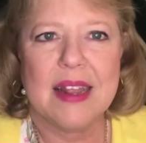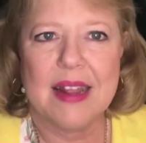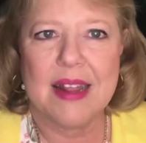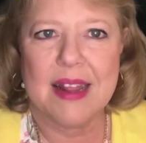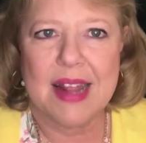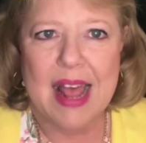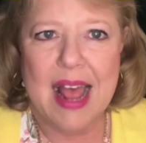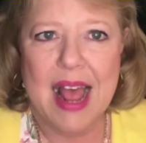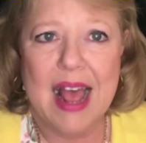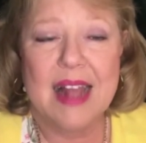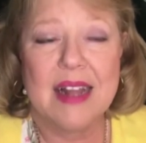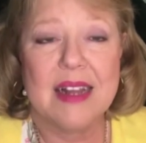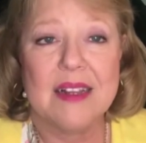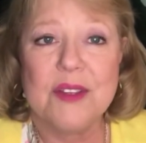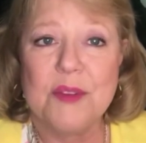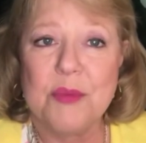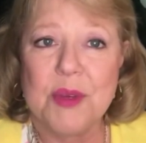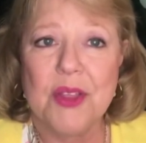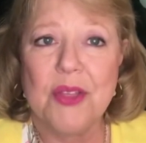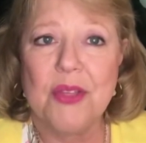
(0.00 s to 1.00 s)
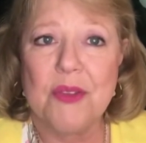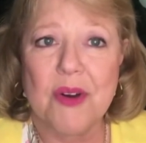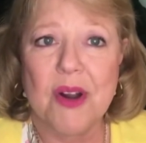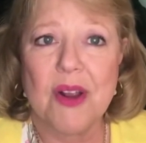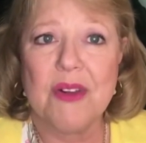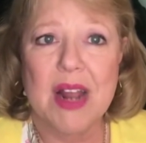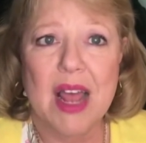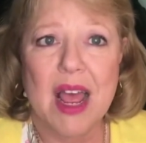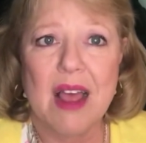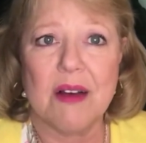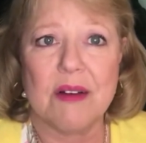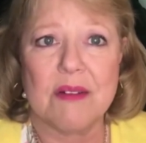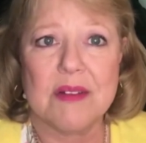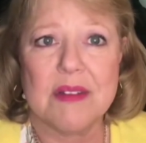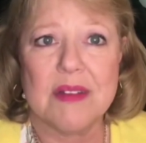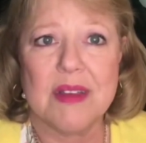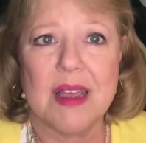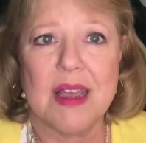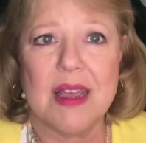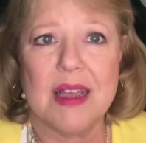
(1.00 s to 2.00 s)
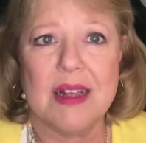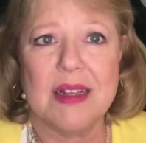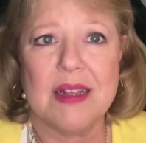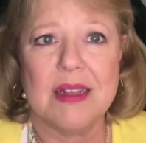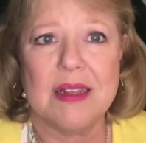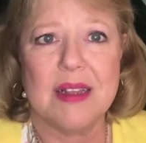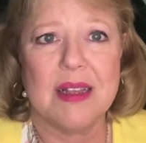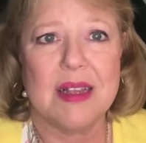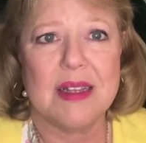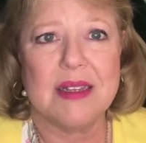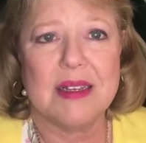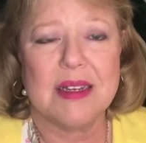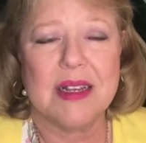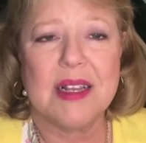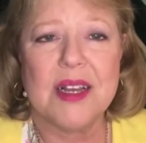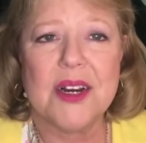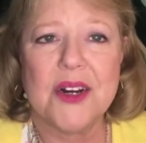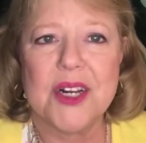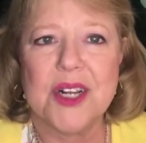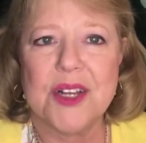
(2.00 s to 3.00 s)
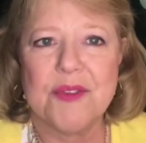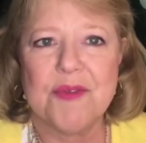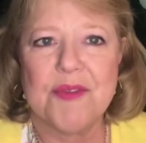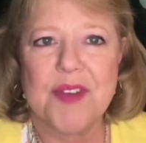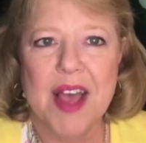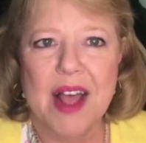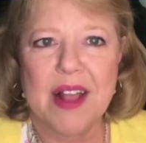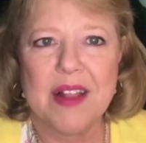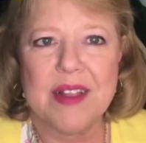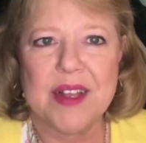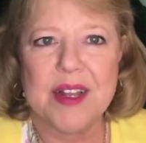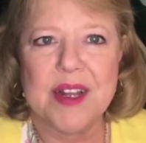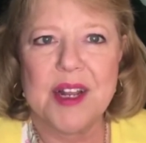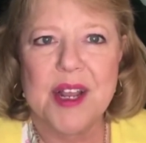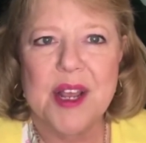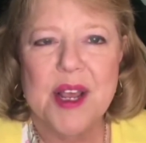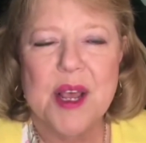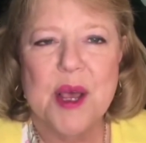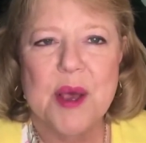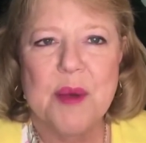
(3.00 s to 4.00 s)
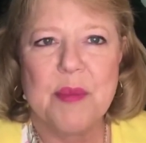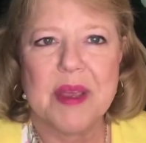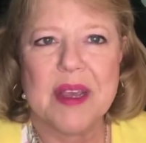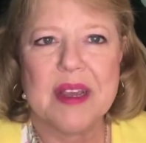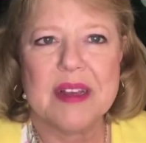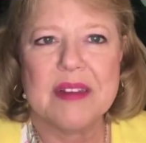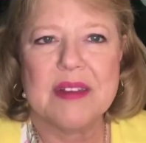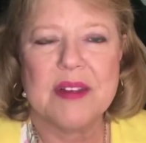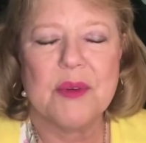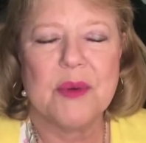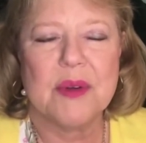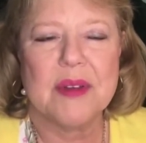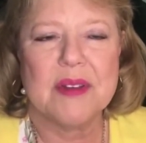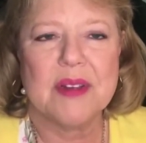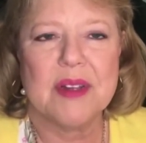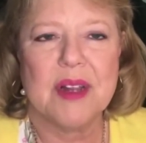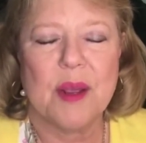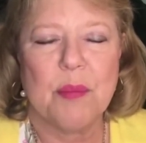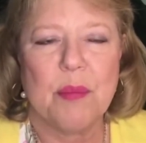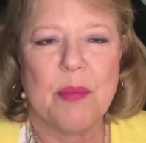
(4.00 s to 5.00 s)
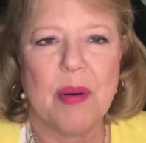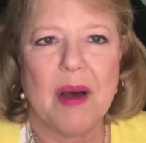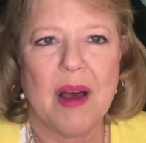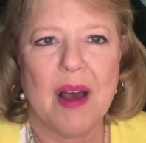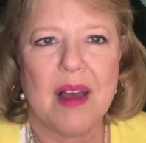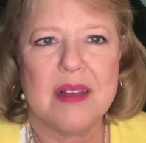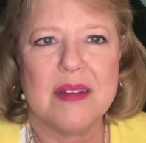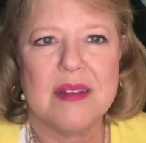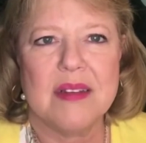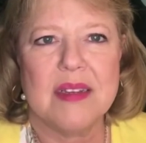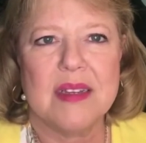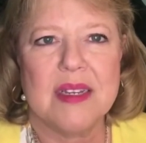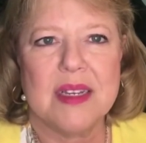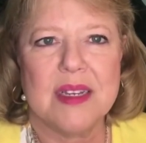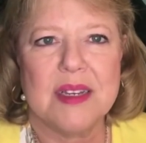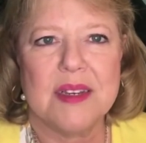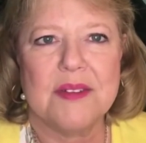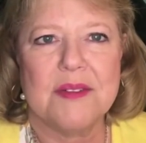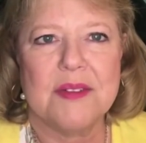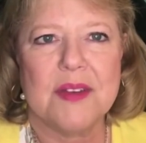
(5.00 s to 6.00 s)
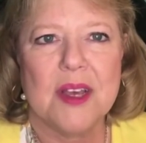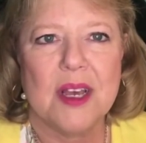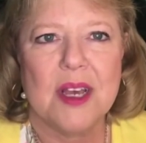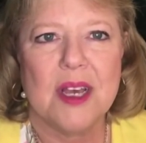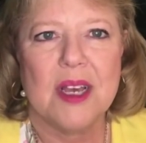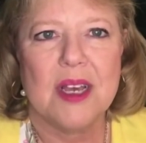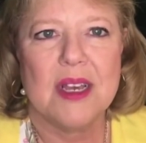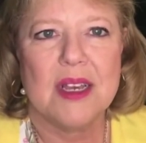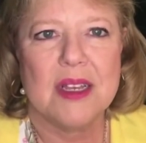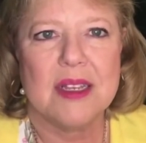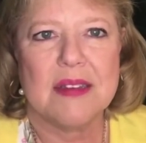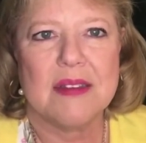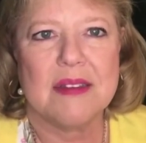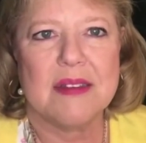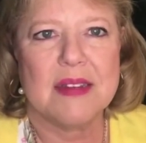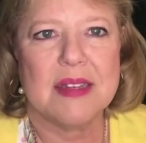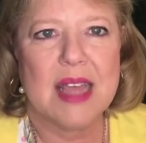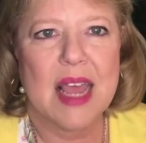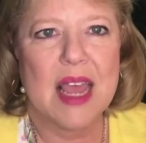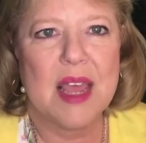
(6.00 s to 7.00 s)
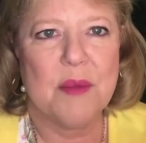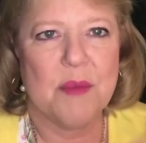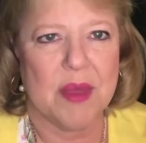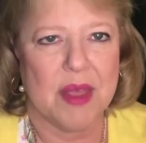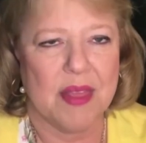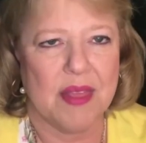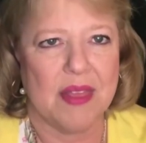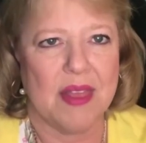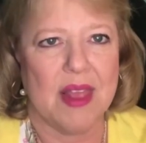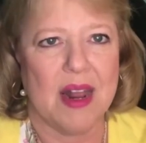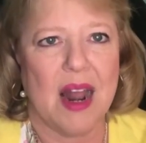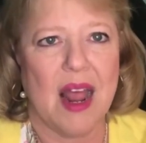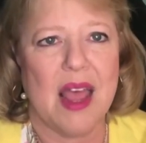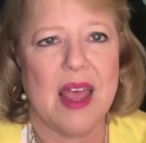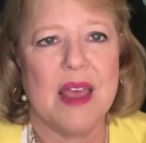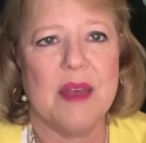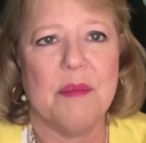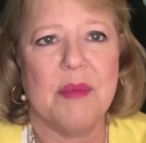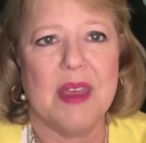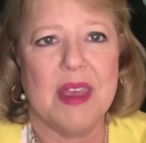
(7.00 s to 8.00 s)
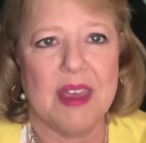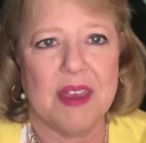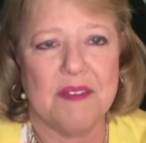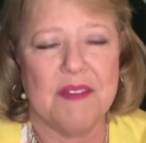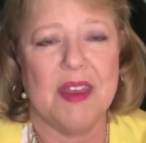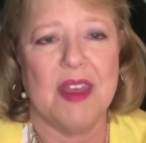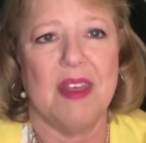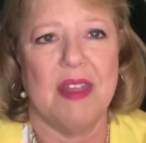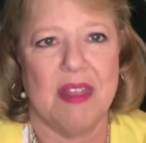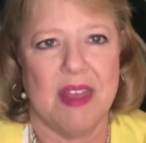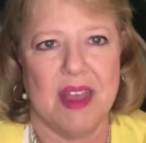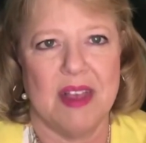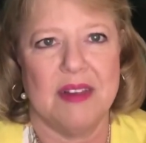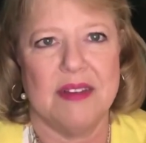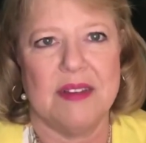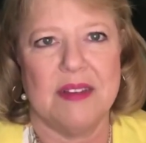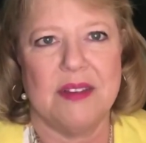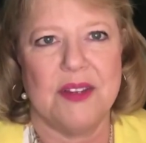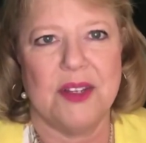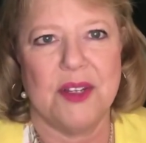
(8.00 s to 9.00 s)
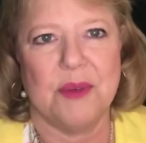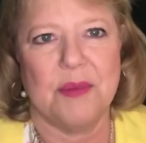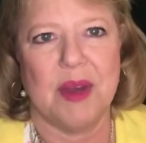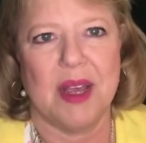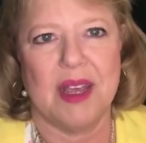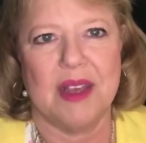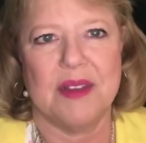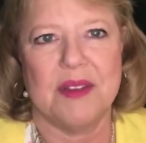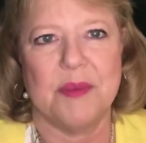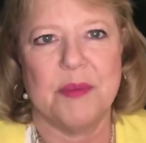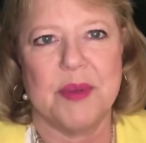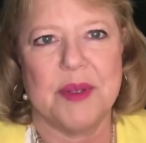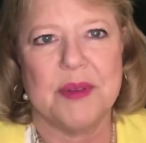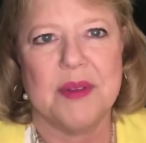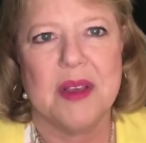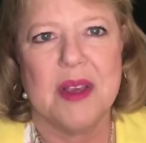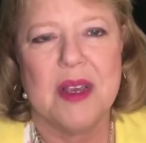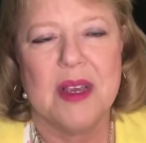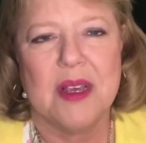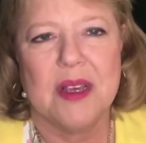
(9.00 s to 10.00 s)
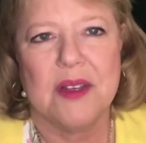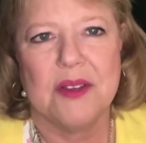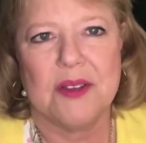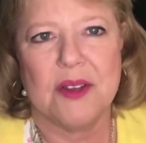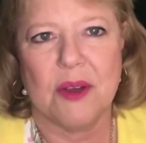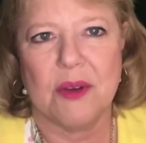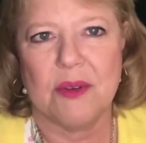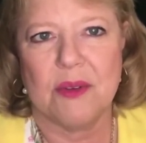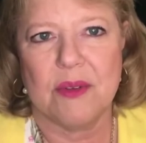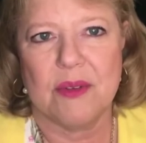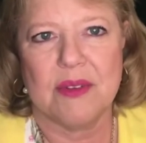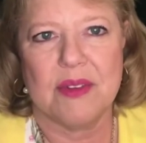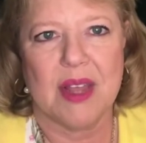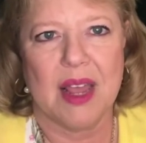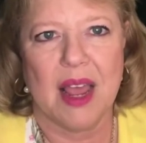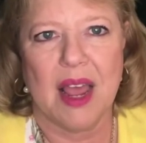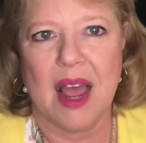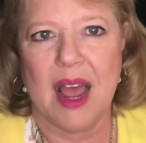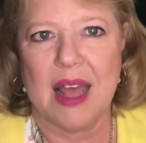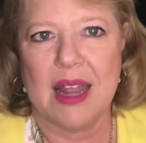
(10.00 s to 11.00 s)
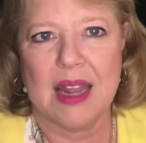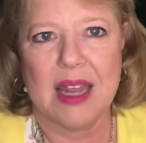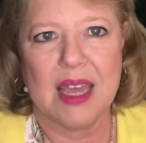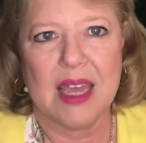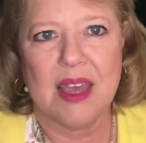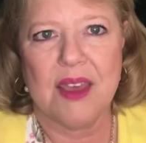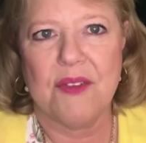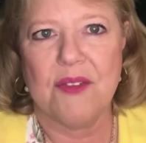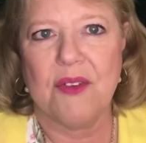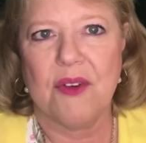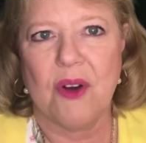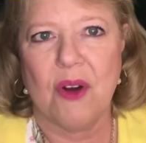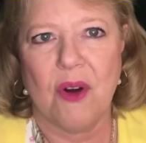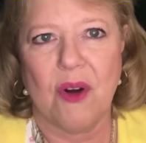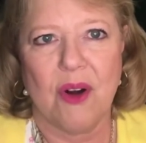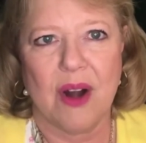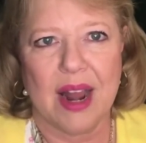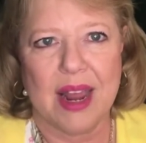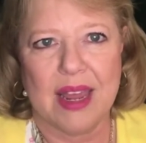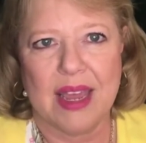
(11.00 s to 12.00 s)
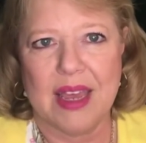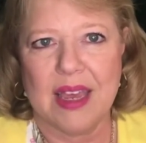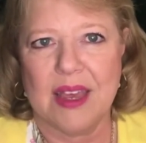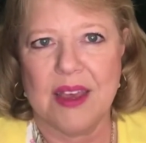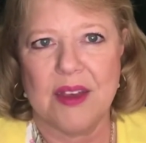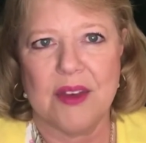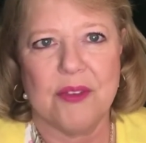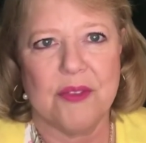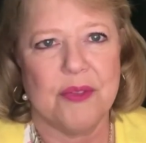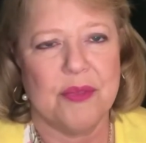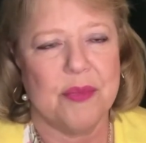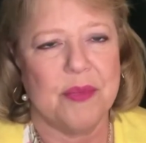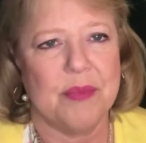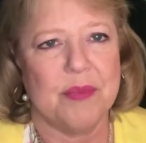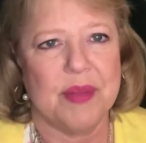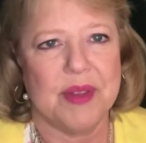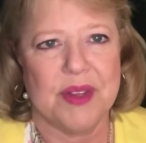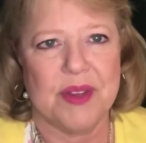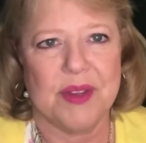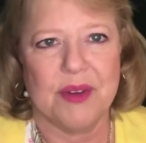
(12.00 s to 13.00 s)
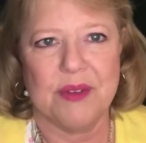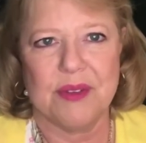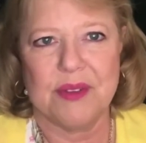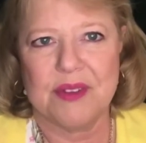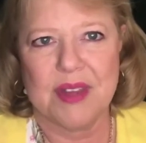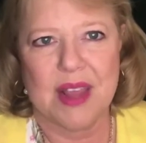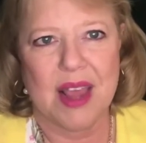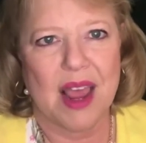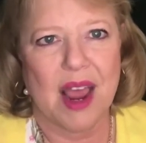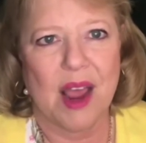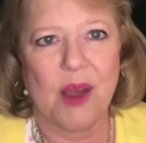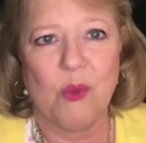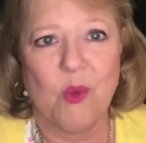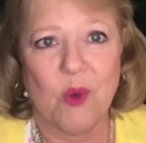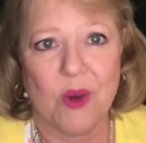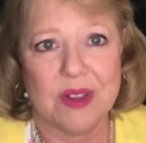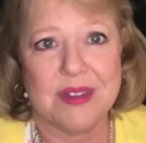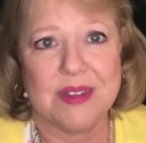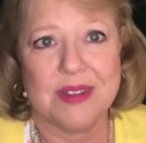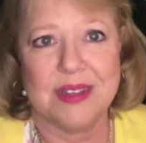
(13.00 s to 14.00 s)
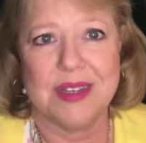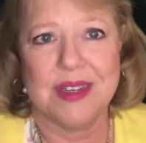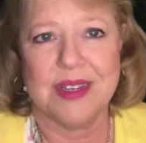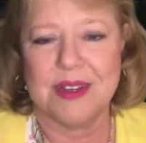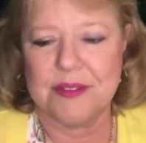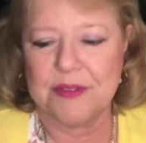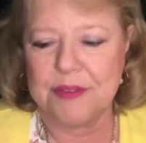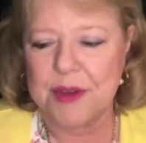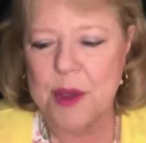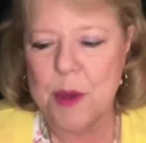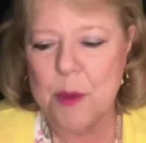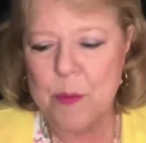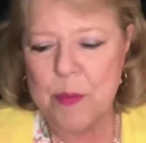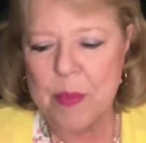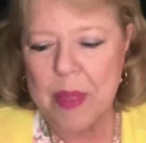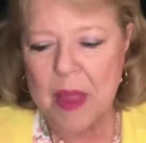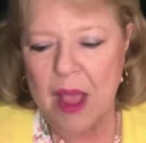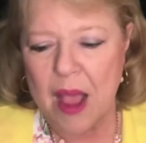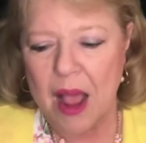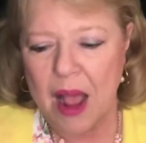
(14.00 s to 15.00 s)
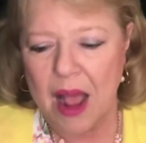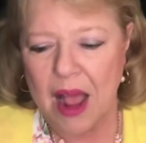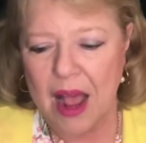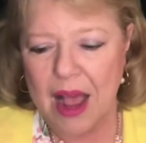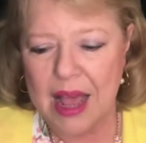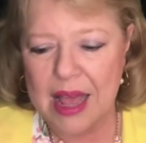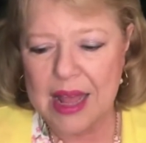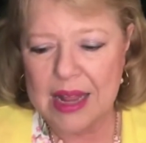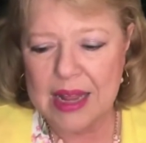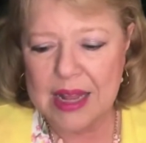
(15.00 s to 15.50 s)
that has been thrown out and declared invalid because it wasn't a positive statement that I am giving this to my husband. So say, I leave or I give, but don't say, I want to give. I